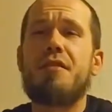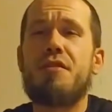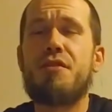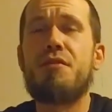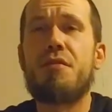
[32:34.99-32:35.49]
the
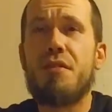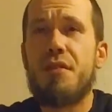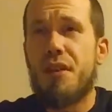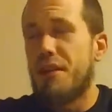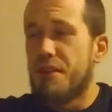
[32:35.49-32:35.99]
suits and
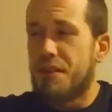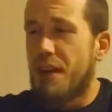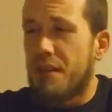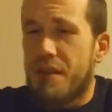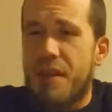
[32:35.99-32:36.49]
ties
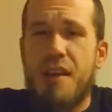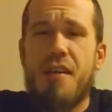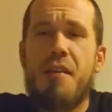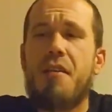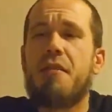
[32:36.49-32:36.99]

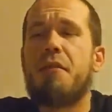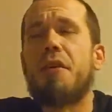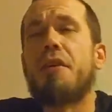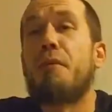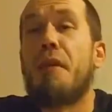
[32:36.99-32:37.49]
downtown are
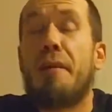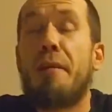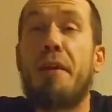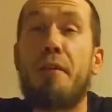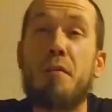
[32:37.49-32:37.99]
fucking
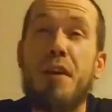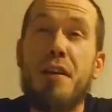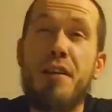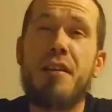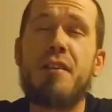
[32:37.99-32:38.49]
robbing
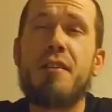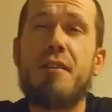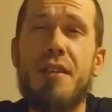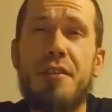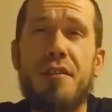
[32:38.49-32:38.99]
everybody in
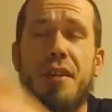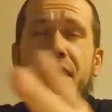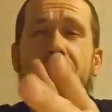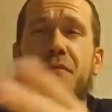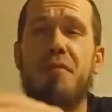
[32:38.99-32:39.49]
your
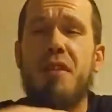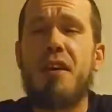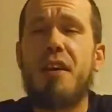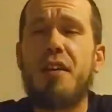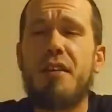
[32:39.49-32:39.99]
town
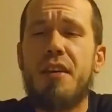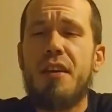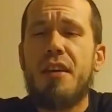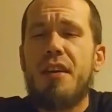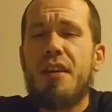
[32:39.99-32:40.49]
blind,
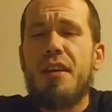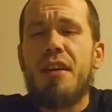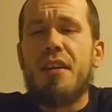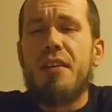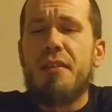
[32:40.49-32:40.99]

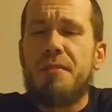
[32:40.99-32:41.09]
and